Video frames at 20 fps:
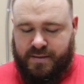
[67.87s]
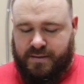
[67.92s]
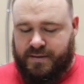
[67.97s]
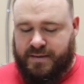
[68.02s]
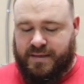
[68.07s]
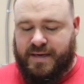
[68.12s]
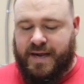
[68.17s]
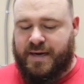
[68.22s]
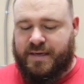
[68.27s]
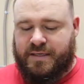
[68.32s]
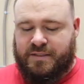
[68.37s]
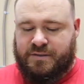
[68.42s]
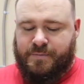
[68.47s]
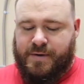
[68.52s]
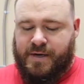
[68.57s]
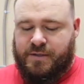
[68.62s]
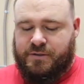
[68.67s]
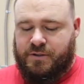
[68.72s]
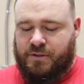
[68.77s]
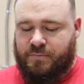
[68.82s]
did not get
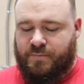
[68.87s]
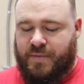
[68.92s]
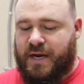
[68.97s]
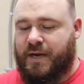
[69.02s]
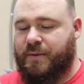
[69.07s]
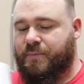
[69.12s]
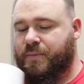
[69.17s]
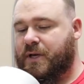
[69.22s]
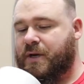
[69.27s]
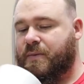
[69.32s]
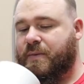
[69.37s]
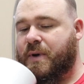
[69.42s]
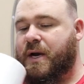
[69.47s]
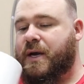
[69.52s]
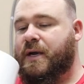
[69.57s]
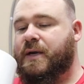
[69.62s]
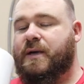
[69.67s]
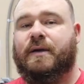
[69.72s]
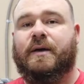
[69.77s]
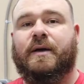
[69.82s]
sponsored by
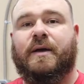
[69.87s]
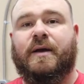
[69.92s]
PMI.